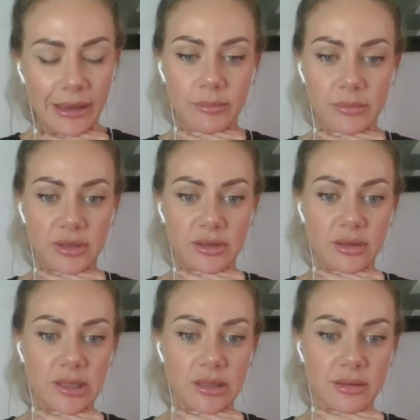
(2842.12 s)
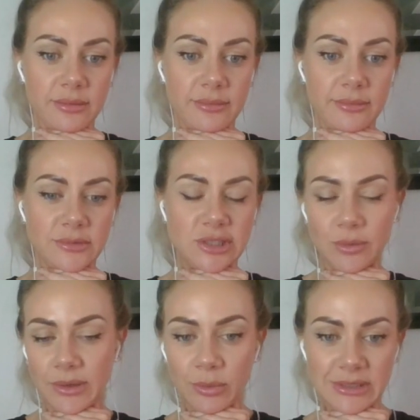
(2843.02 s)

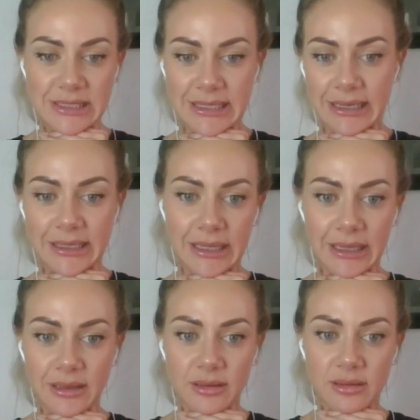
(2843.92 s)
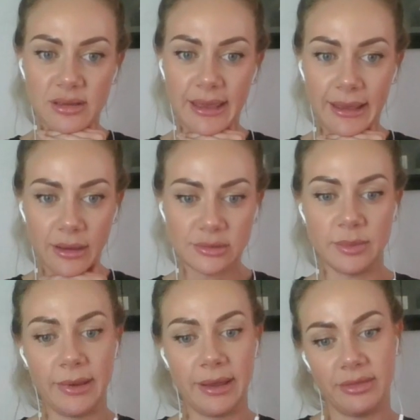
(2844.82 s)
Do I want to say anything
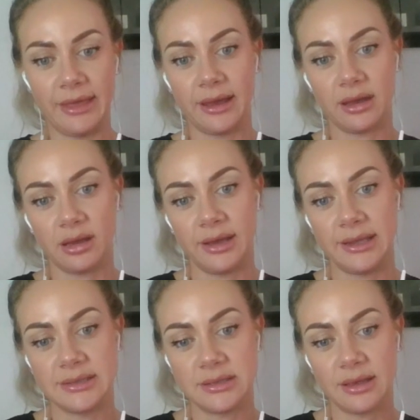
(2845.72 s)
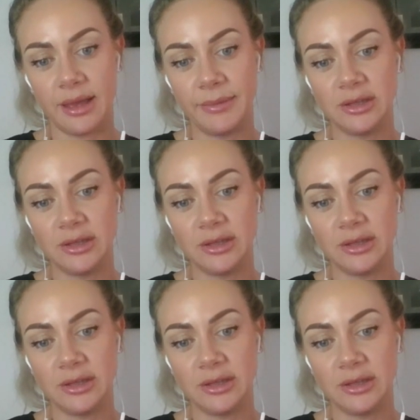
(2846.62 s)
else about that, guys?